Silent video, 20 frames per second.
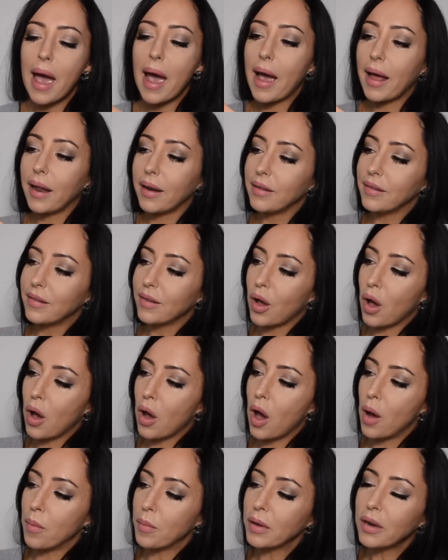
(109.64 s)
And
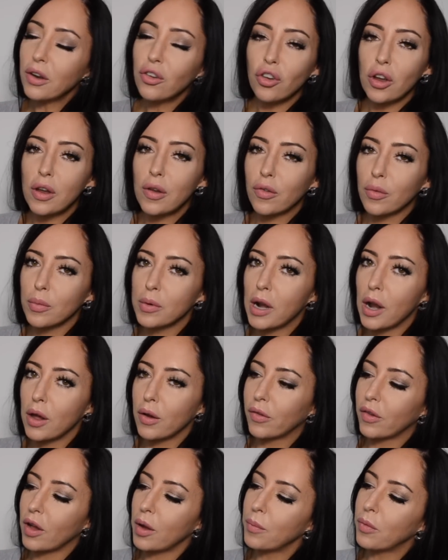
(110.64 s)
I'm gonna show you some
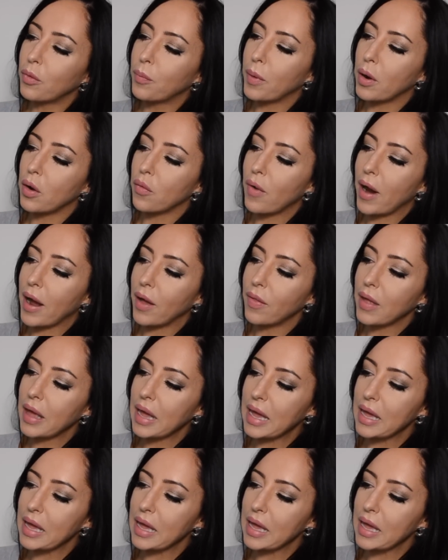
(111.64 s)
close-ups, but around the